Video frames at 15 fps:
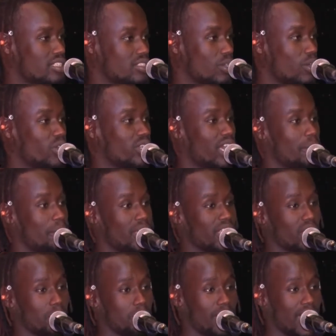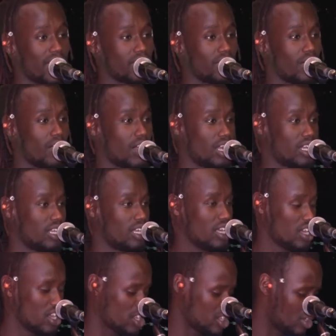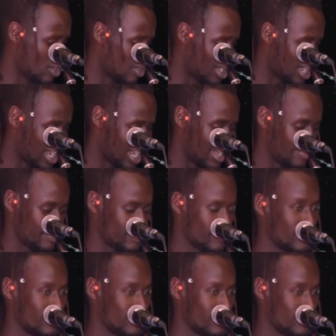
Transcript: So you can make your backyard, your